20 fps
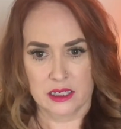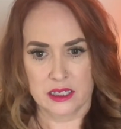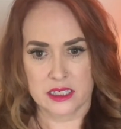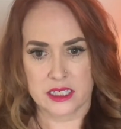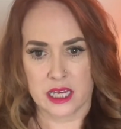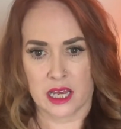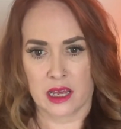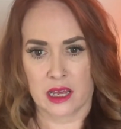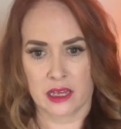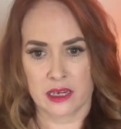
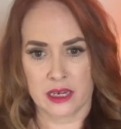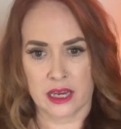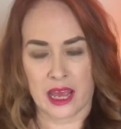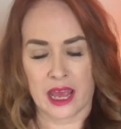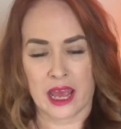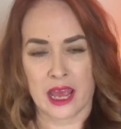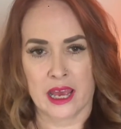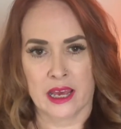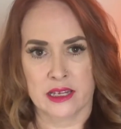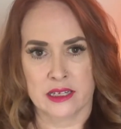done,
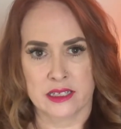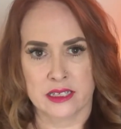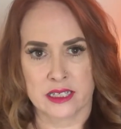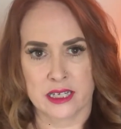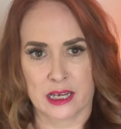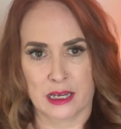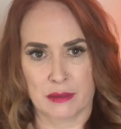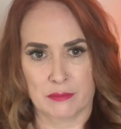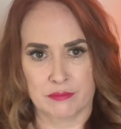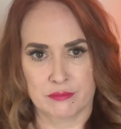and
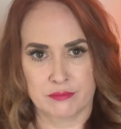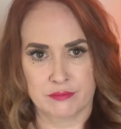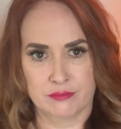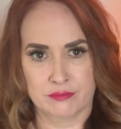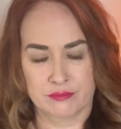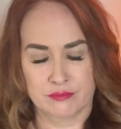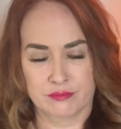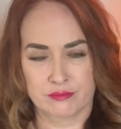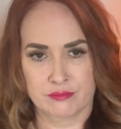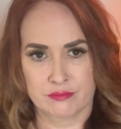
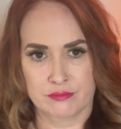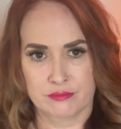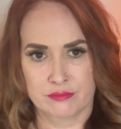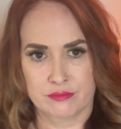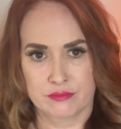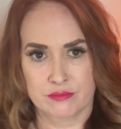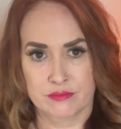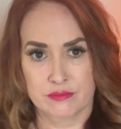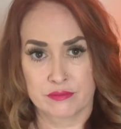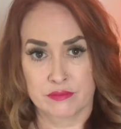
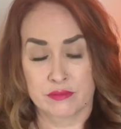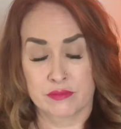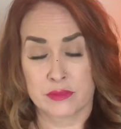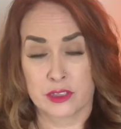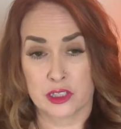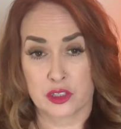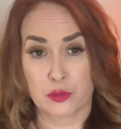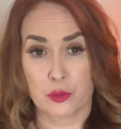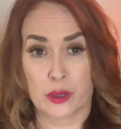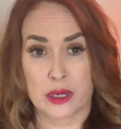
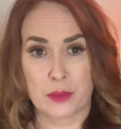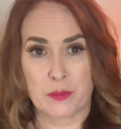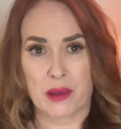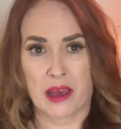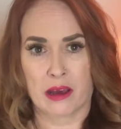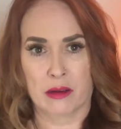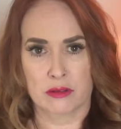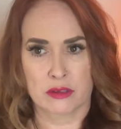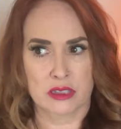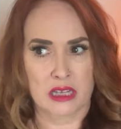the
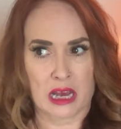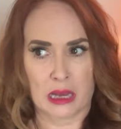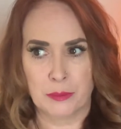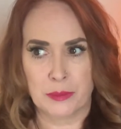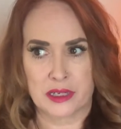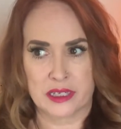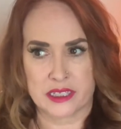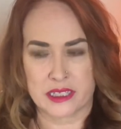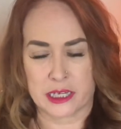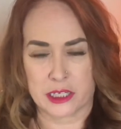20-pound, I'm
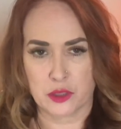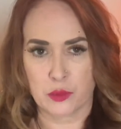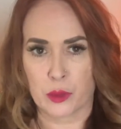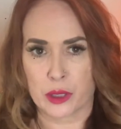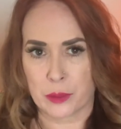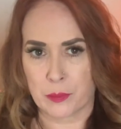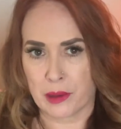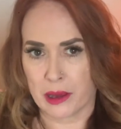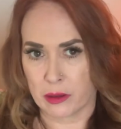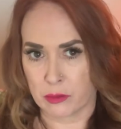going to say
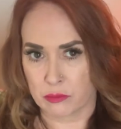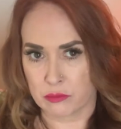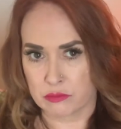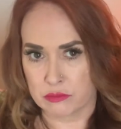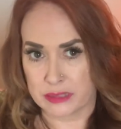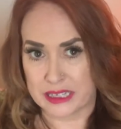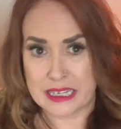20-pound,